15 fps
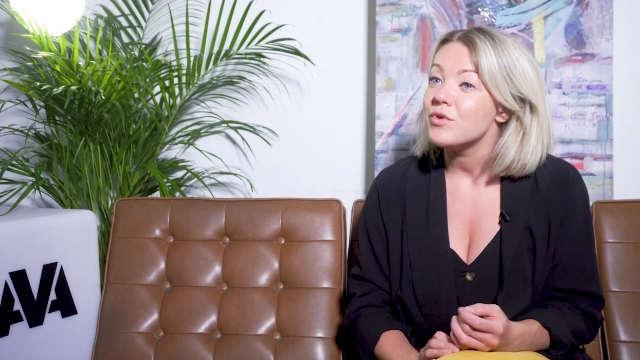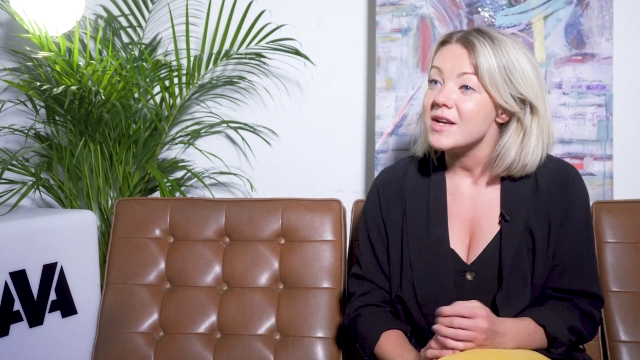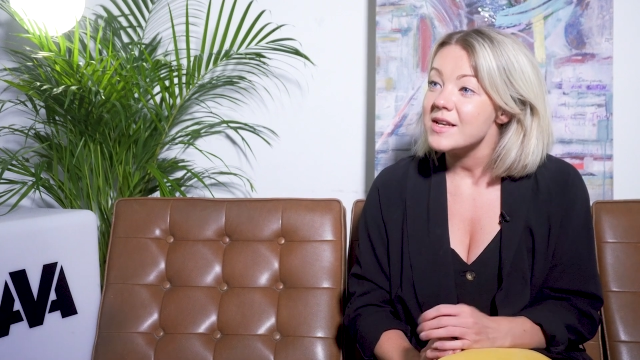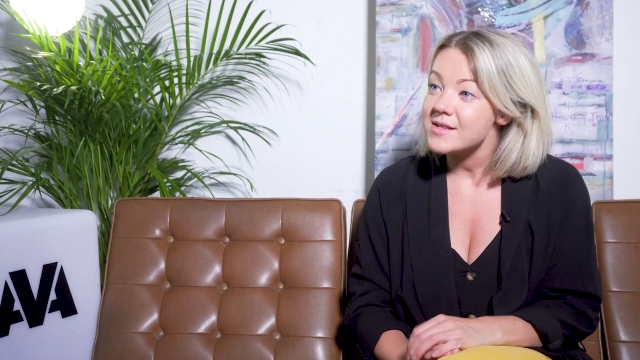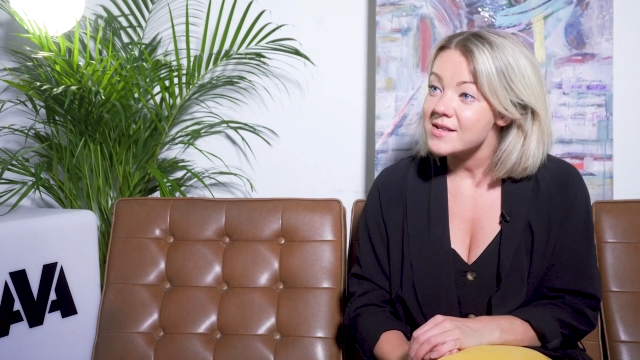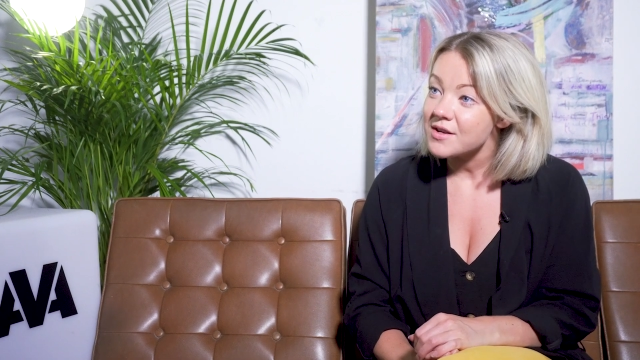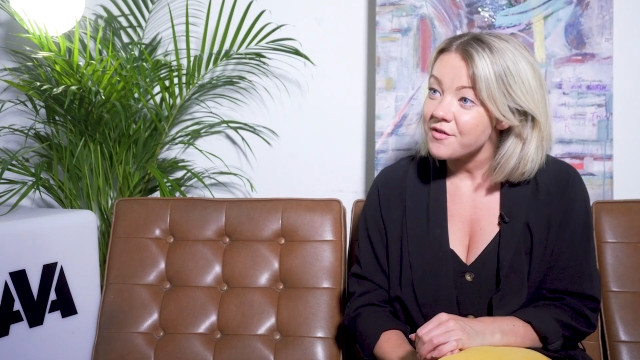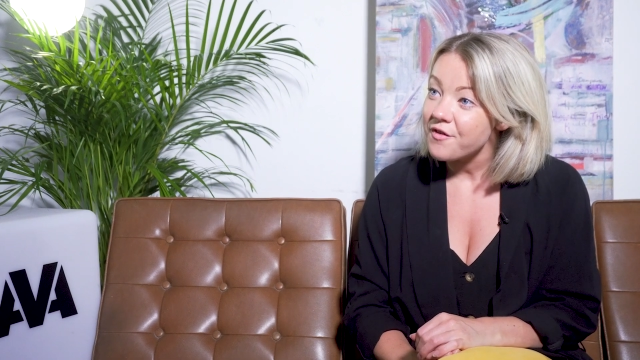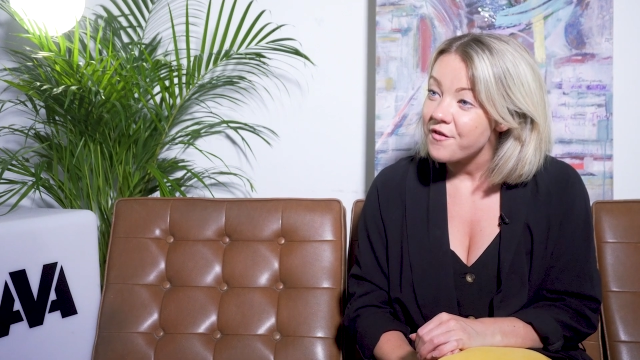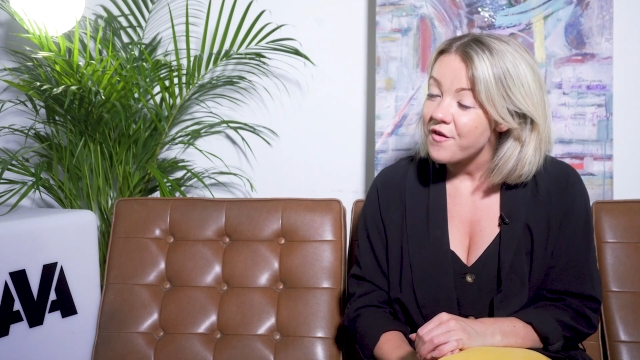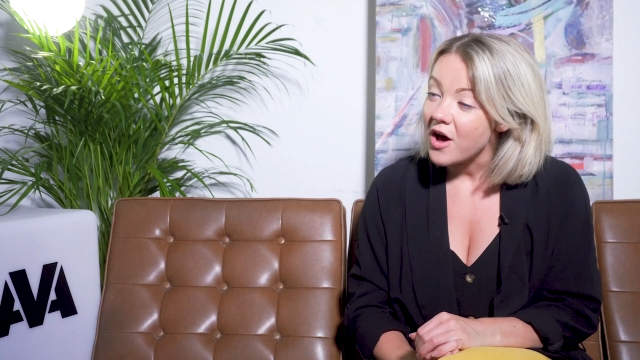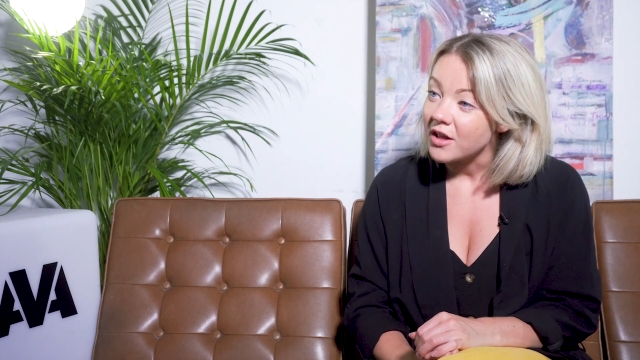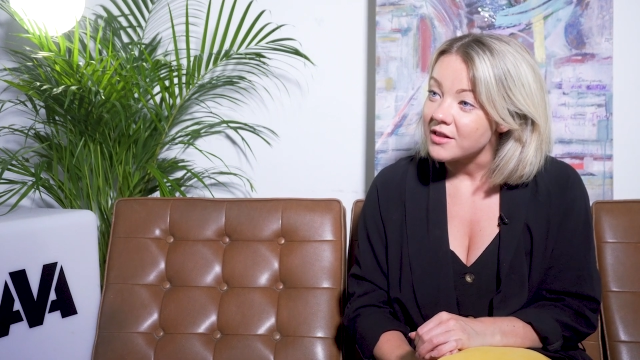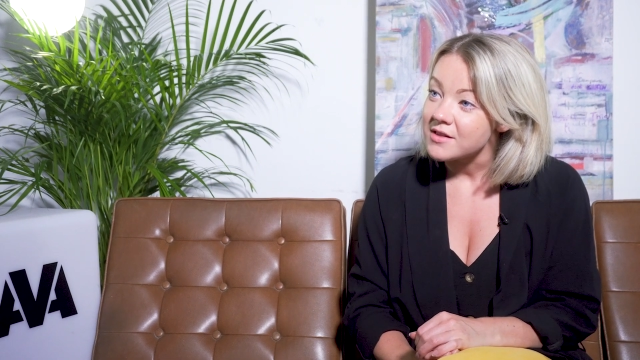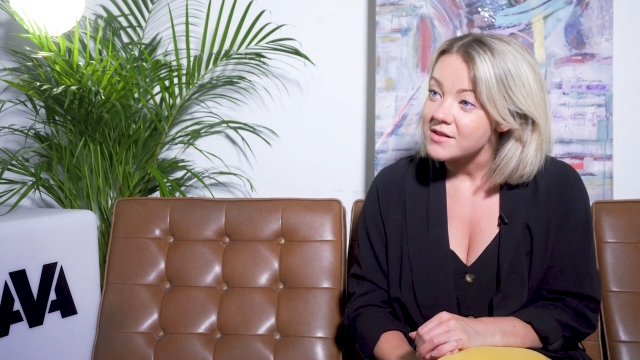Raising
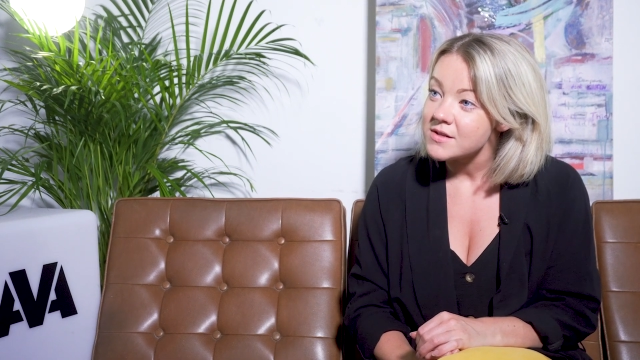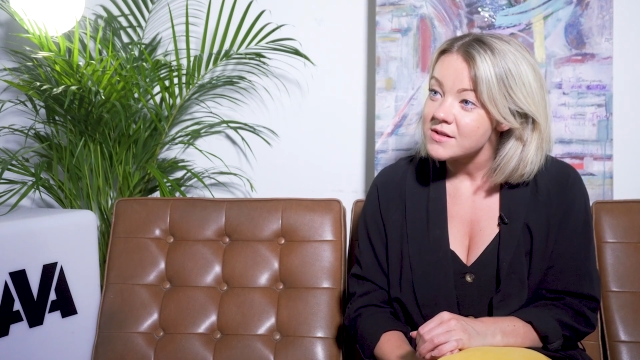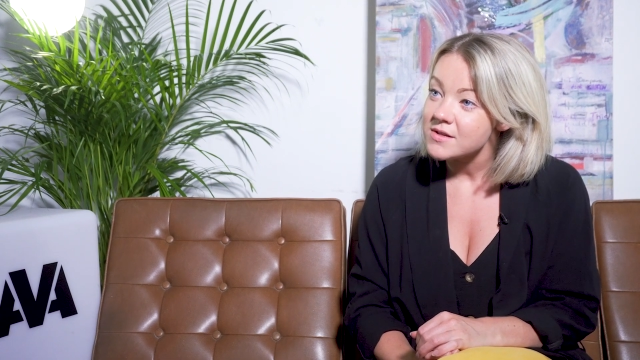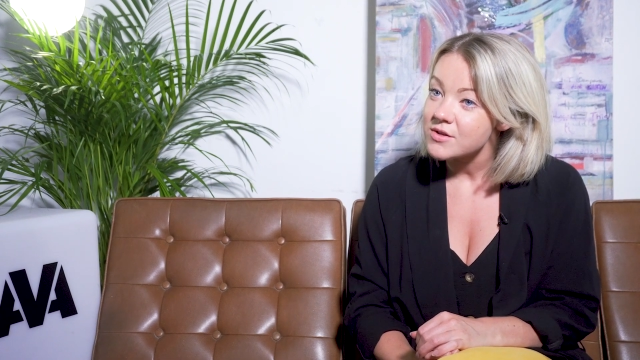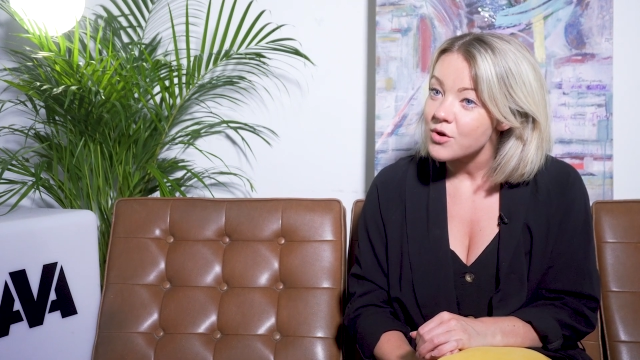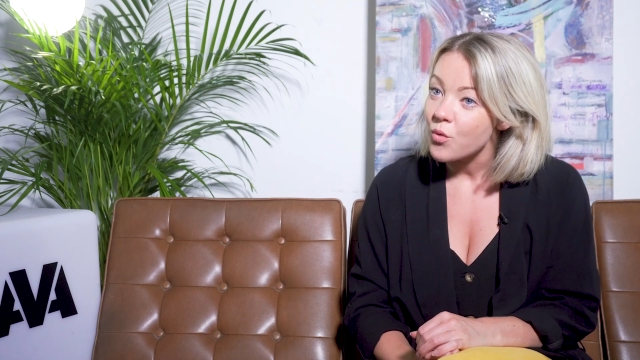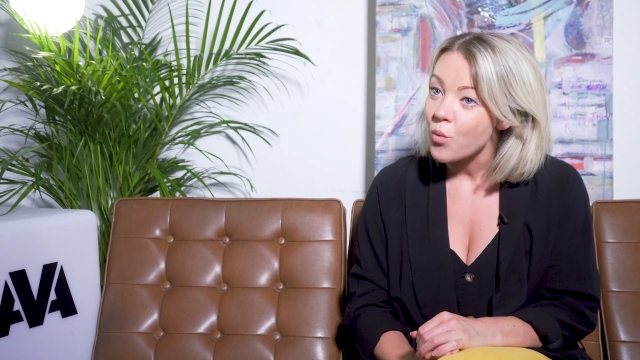funds